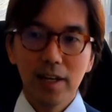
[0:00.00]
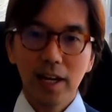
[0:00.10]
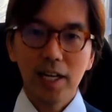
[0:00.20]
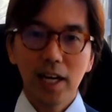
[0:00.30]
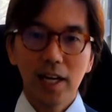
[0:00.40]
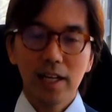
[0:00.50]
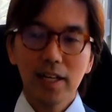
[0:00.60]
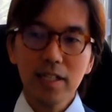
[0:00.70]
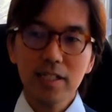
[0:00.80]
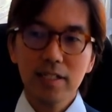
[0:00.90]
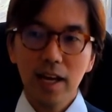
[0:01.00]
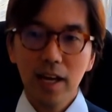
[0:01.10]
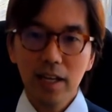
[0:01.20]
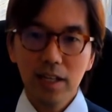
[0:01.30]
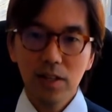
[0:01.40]
Like uh, let's
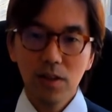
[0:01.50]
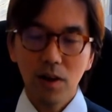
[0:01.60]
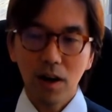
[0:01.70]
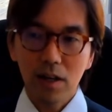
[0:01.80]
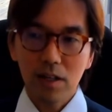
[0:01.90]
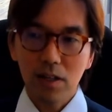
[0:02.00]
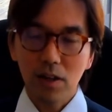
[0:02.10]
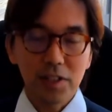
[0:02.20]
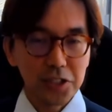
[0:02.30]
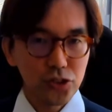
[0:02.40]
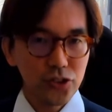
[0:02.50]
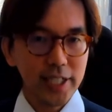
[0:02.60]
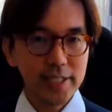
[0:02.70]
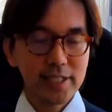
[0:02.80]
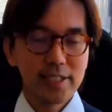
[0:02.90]
say you are on the
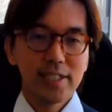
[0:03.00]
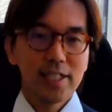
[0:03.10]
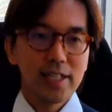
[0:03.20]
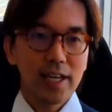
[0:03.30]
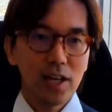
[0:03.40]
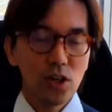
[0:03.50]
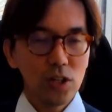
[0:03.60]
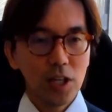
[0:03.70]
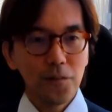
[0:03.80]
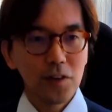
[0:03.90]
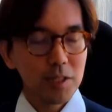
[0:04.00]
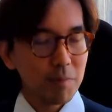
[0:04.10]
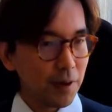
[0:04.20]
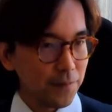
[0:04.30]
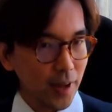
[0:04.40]
street and looking for
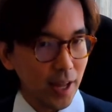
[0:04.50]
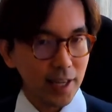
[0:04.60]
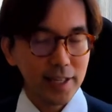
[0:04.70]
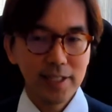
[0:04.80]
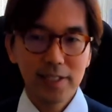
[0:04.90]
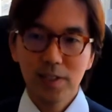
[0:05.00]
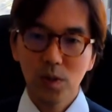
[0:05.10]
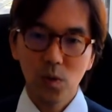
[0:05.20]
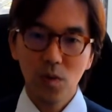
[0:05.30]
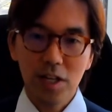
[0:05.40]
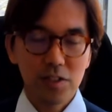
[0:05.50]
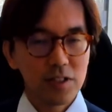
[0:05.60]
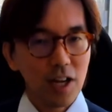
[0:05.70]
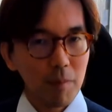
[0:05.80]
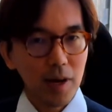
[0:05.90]
some cafe, whether it's
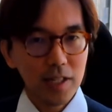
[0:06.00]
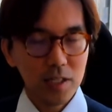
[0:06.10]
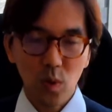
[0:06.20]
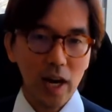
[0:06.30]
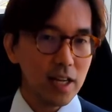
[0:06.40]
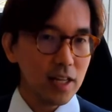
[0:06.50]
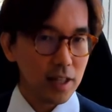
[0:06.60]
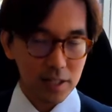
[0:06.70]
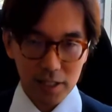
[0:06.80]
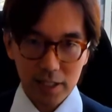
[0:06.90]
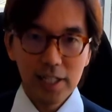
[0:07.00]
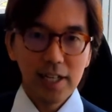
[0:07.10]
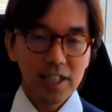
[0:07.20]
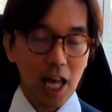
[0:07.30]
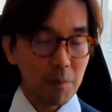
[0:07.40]
Starbucks or any other
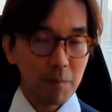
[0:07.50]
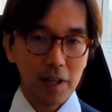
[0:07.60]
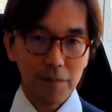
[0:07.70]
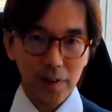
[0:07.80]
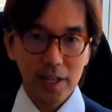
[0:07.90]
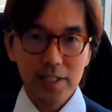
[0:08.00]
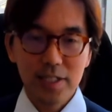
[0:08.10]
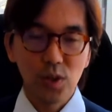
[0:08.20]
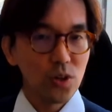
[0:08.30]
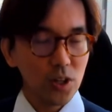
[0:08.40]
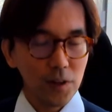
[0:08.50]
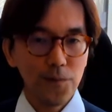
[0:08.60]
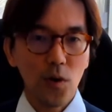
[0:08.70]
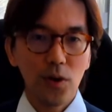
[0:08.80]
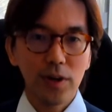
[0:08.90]
type of cafes you're looking
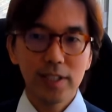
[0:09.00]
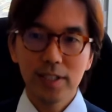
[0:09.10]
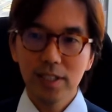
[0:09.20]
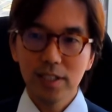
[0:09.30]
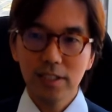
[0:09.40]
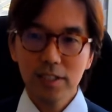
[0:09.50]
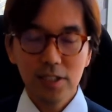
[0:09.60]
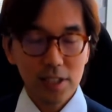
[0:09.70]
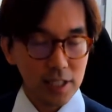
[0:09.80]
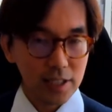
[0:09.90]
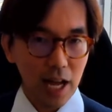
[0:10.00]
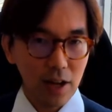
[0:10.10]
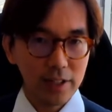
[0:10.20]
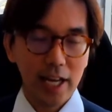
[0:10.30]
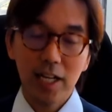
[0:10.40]
for, just to sit
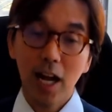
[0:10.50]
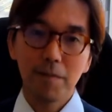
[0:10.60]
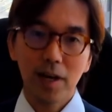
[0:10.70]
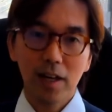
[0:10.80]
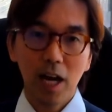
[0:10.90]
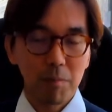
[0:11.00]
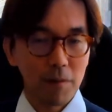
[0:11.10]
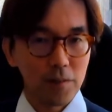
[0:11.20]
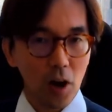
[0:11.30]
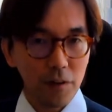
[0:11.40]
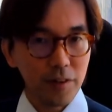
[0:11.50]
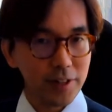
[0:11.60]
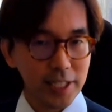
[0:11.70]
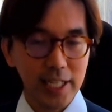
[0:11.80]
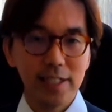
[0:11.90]
down and have a cup of coffee
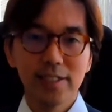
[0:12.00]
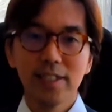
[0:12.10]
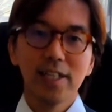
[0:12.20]
or tea.